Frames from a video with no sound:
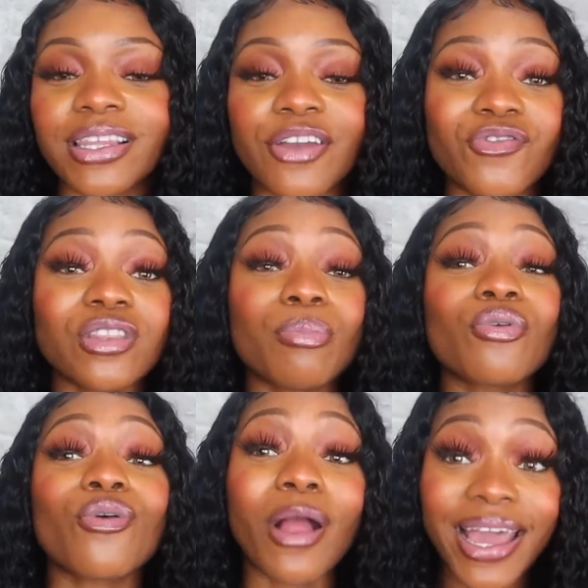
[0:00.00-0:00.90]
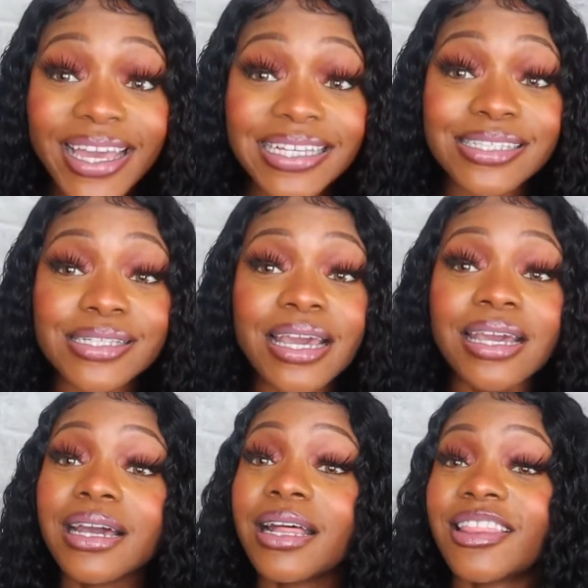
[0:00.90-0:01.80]
Like, for the price,
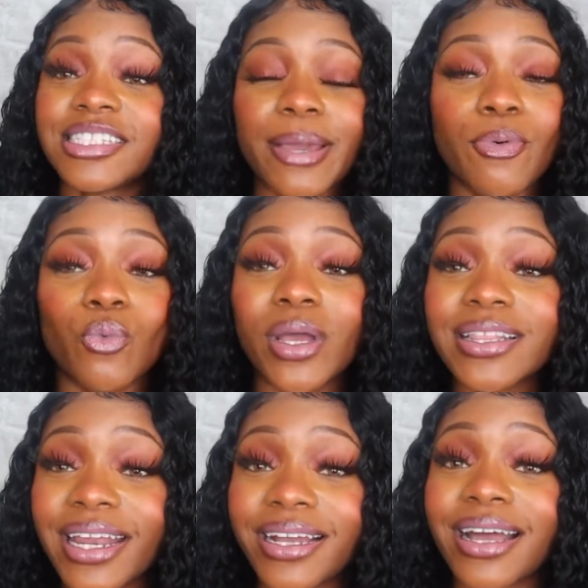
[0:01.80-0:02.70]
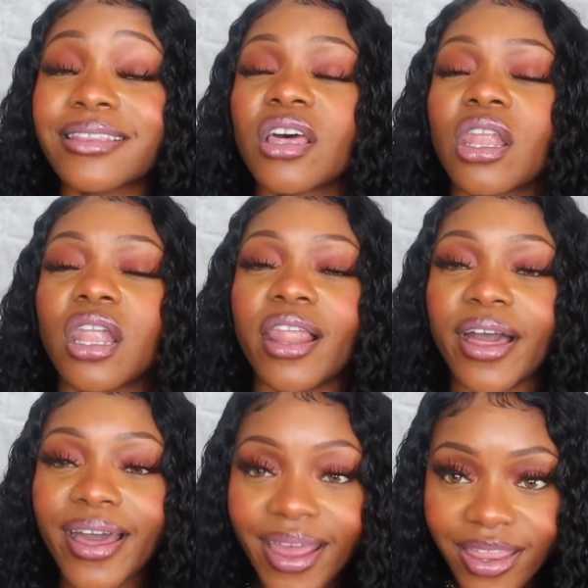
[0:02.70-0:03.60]
the type of wig that I got, the
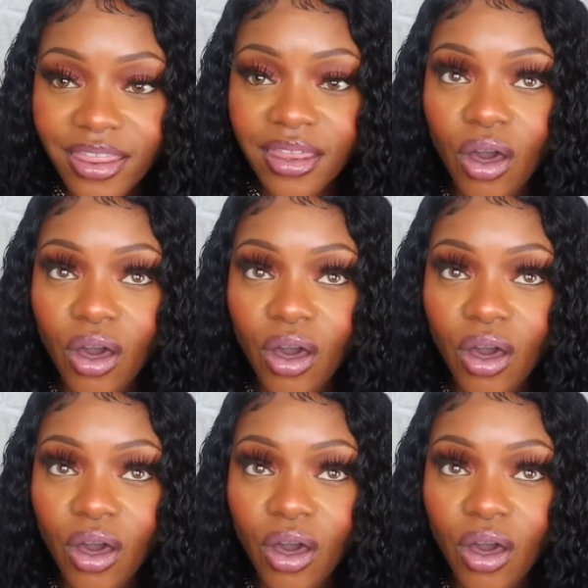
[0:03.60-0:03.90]
length,